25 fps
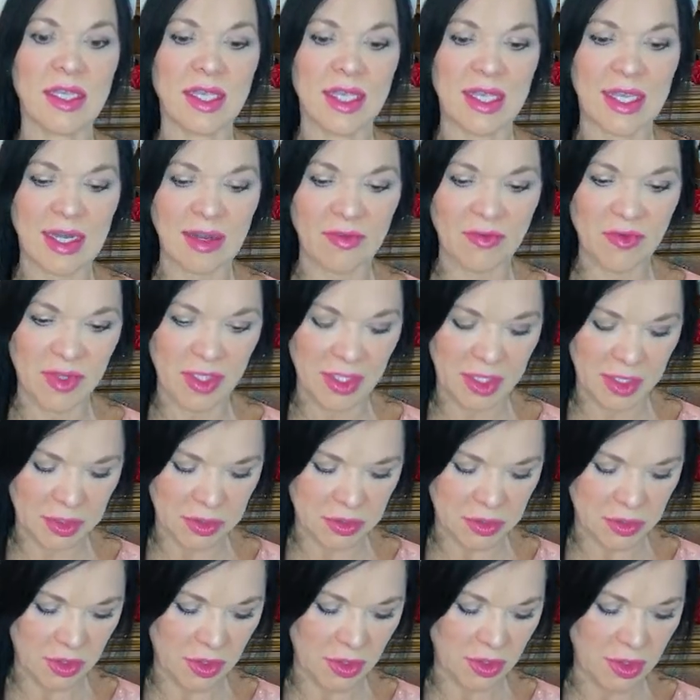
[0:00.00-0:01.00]
And every
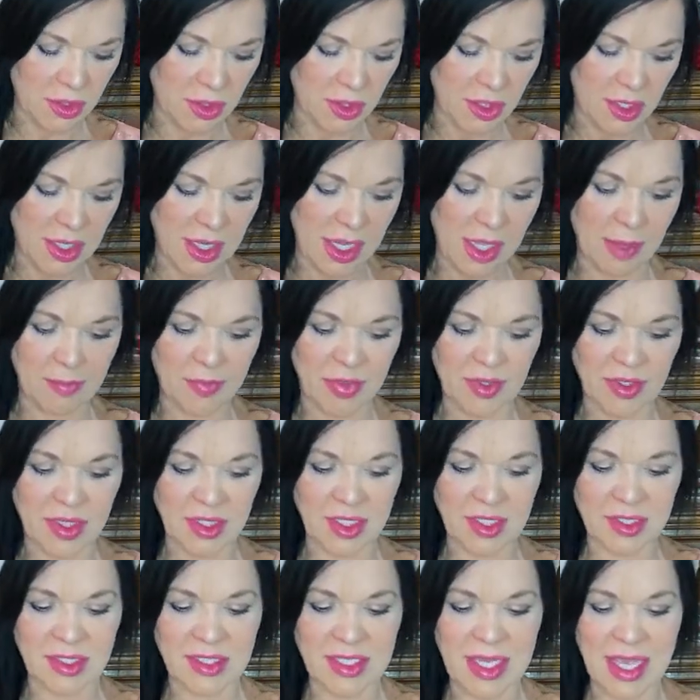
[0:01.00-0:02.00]
Easter, I put
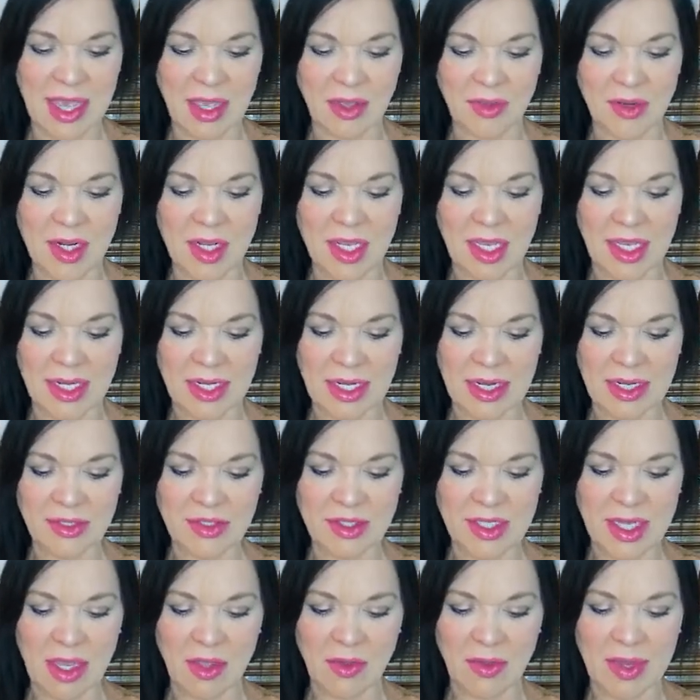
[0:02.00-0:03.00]
this out, and
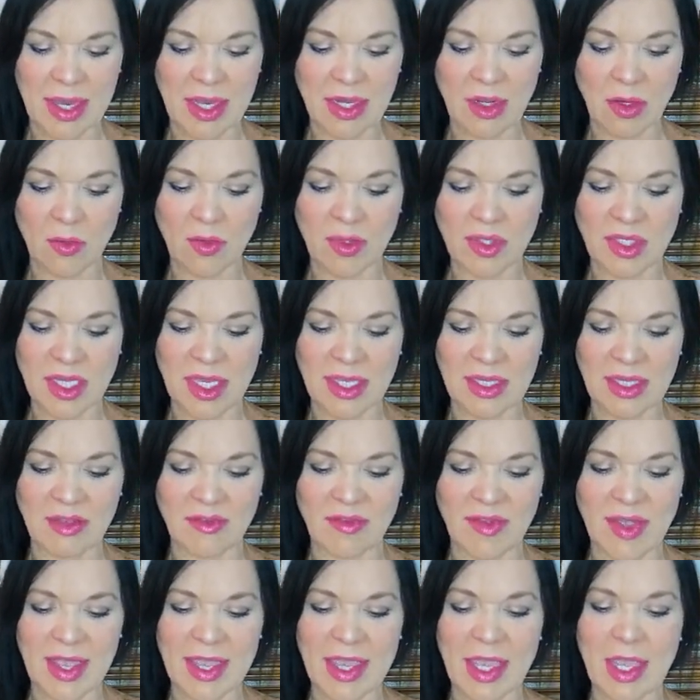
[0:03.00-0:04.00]
here's how anal
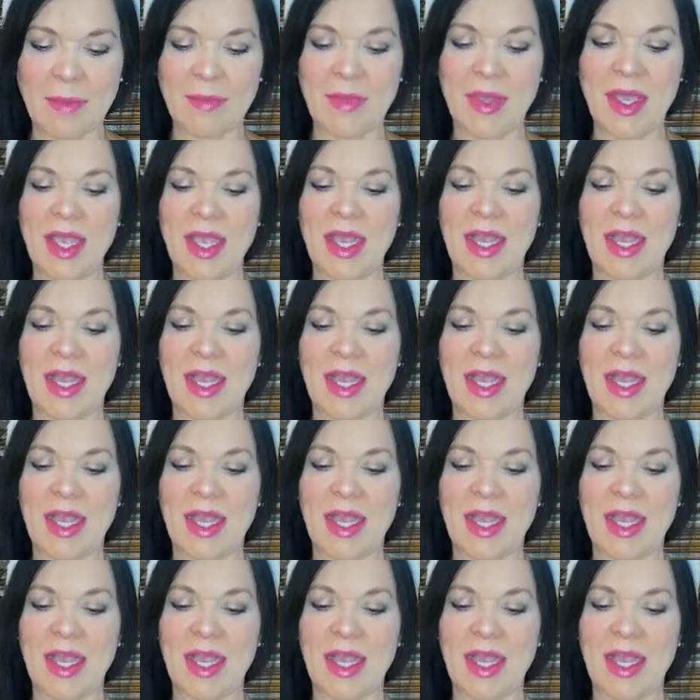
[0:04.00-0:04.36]
retentive I am.